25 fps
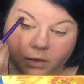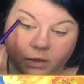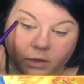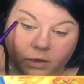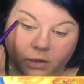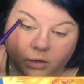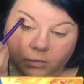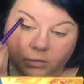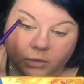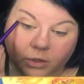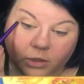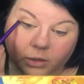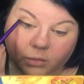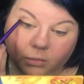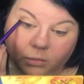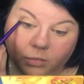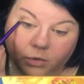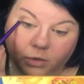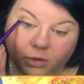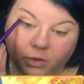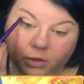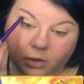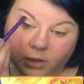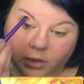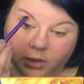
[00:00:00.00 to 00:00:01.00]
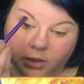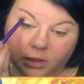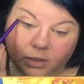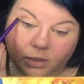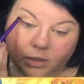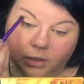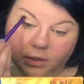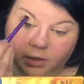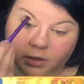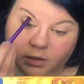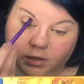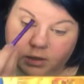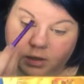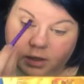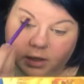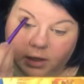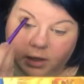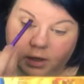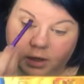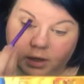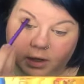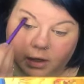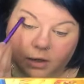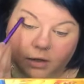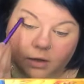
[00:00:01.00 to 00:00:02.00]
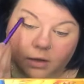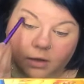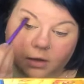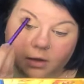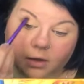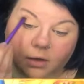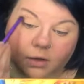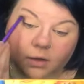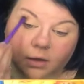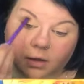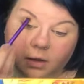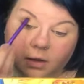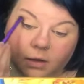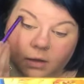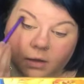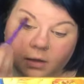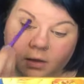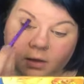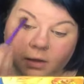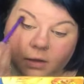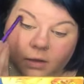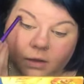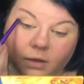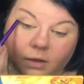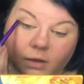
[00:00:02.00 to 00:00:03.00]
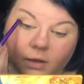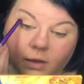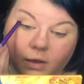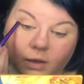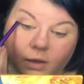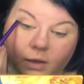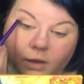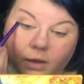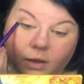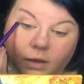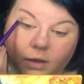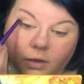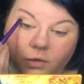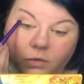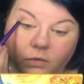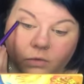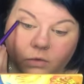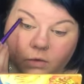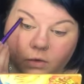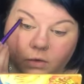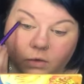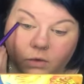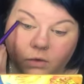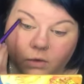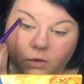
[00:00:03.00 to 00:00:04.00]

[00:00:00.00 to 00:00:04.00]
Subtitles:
And I'm gonna blend that out